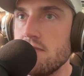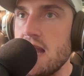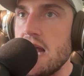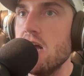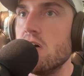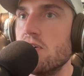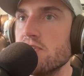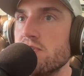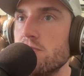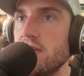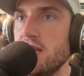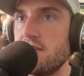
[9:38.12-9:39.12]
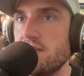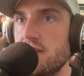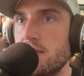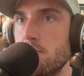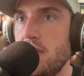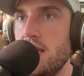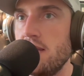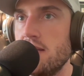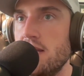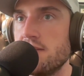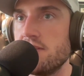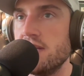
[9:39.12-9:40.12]
I also think it's going
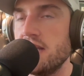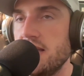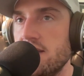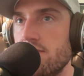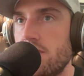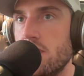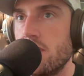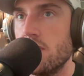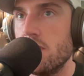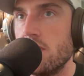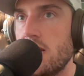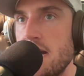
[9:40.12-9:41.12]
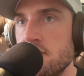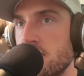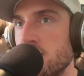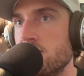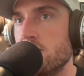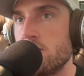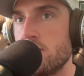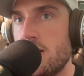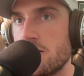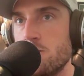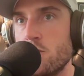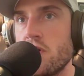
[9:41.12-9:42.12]
to give our hygienists and our
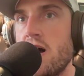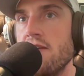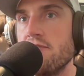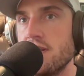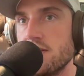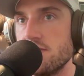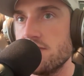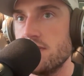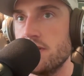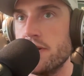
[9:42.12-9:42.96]
docs more confidence.